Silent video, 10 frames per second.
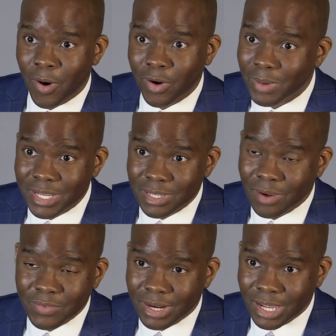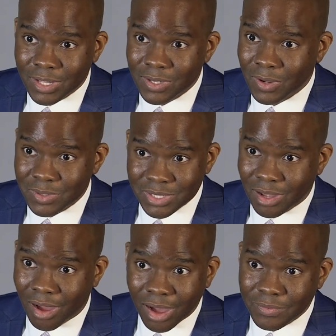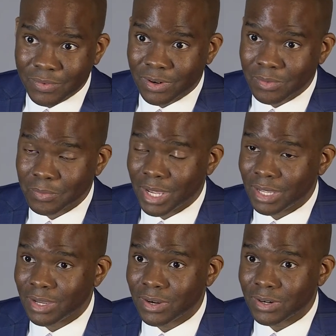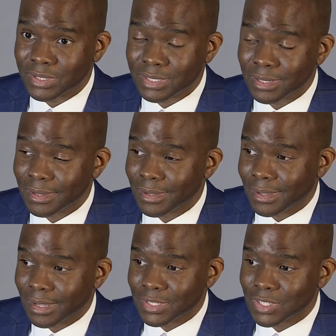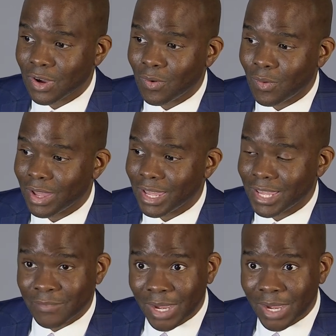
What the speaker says: part of myself that I'd closed off for many years. And so if